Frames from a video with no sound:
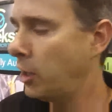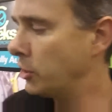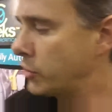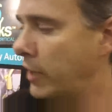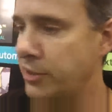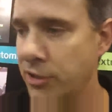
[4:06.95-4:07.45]
It
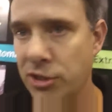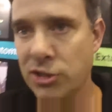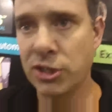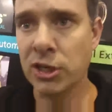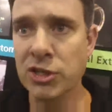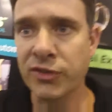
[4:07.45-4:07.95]
also acts as a
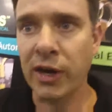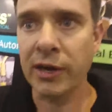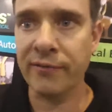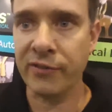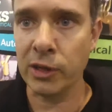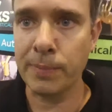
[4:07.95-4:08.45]
surge
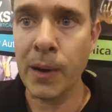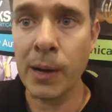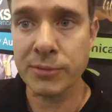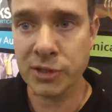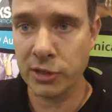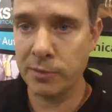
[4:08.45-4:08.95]
volume for the
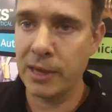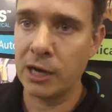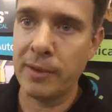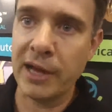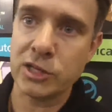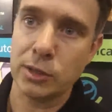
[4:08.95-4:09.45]
pump, so you
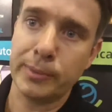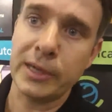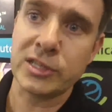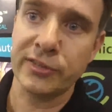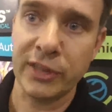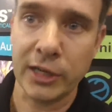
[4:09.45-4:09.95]
minimize your
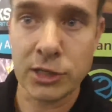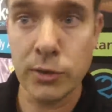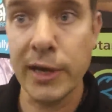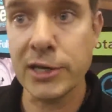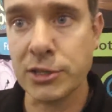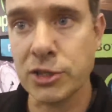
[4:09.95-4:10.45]
pressure
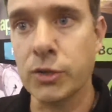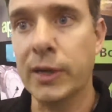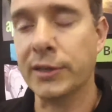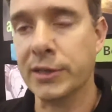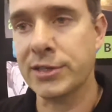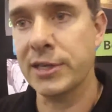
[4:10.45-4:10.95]
fluctuations
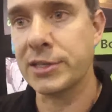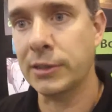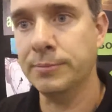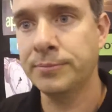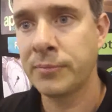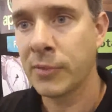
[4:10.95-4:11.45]
throughout the system.